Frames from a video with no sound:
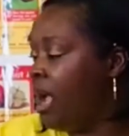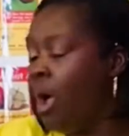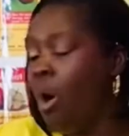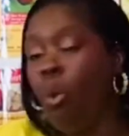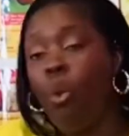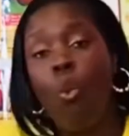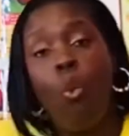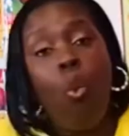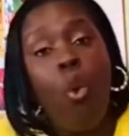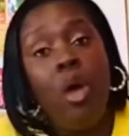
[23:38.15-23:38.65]

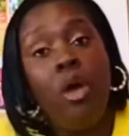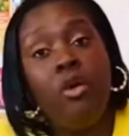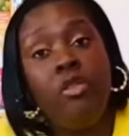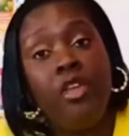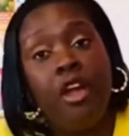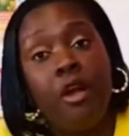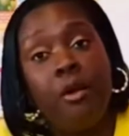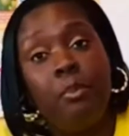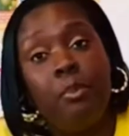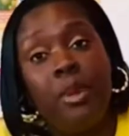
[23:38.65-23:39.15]
Will there
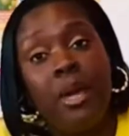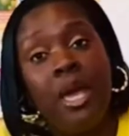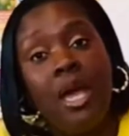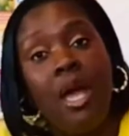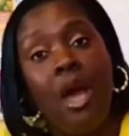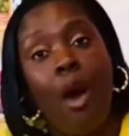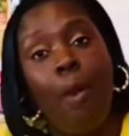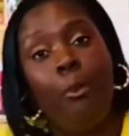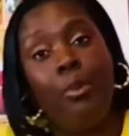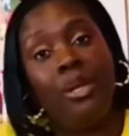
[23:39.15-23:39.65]
be a
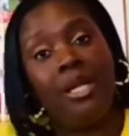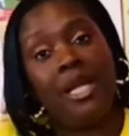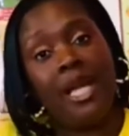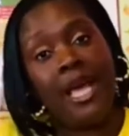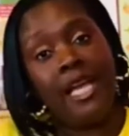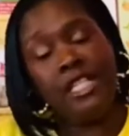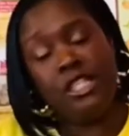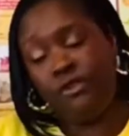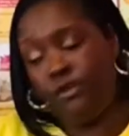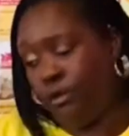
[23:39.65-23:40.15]
place
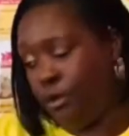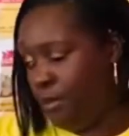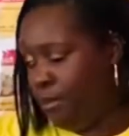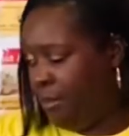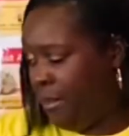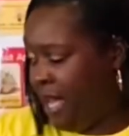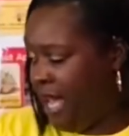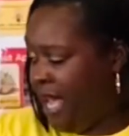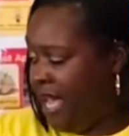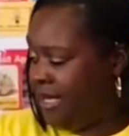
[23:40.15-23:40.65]
for me
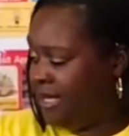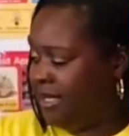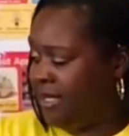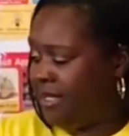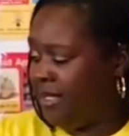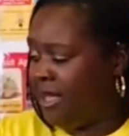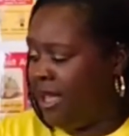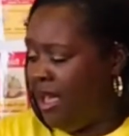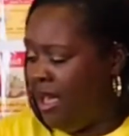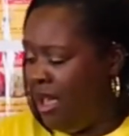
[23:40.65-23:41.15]

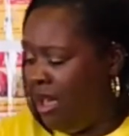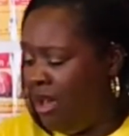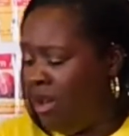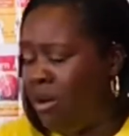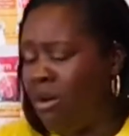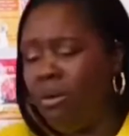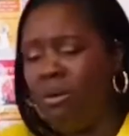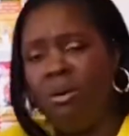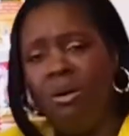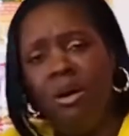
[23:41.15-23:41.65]
still?
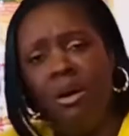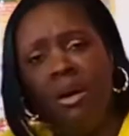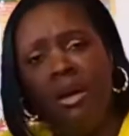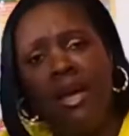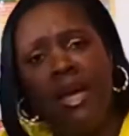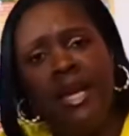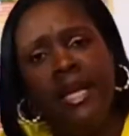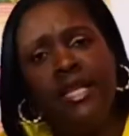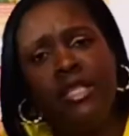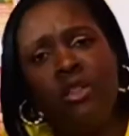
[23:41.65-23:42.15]

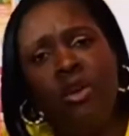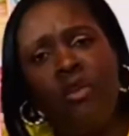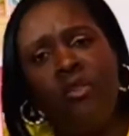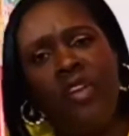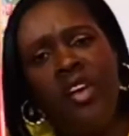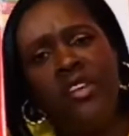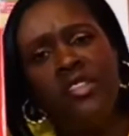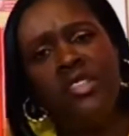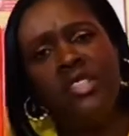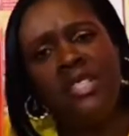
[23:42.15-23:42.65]
He's over here
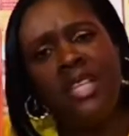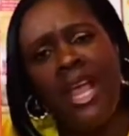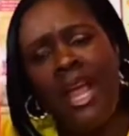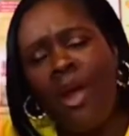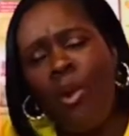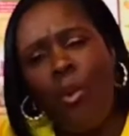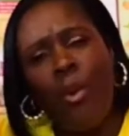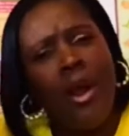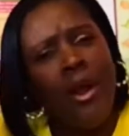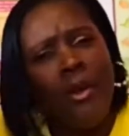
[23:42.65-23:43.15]
saying, where
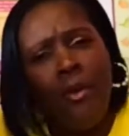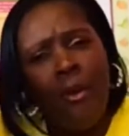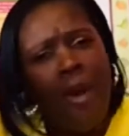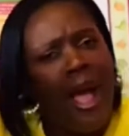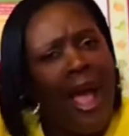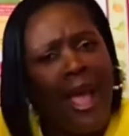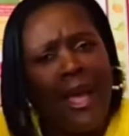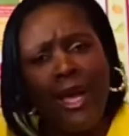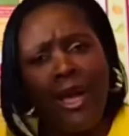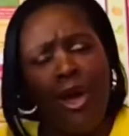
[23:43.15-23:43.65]
do I
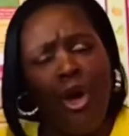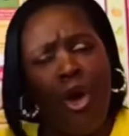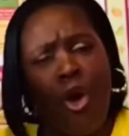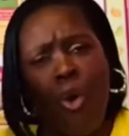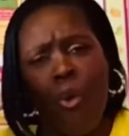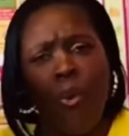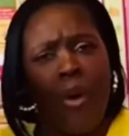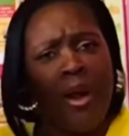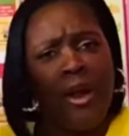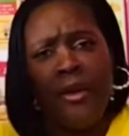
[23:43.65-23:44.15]
go? Where do
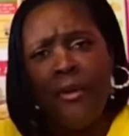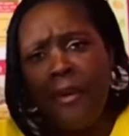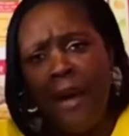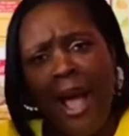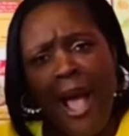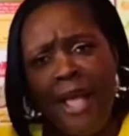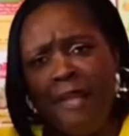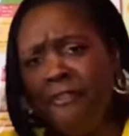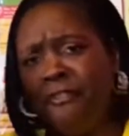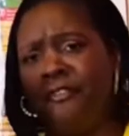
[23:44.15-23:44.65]
I
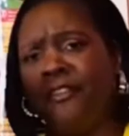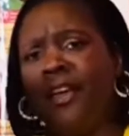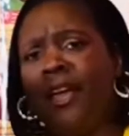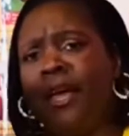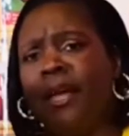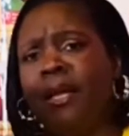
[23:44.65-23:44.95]
fit?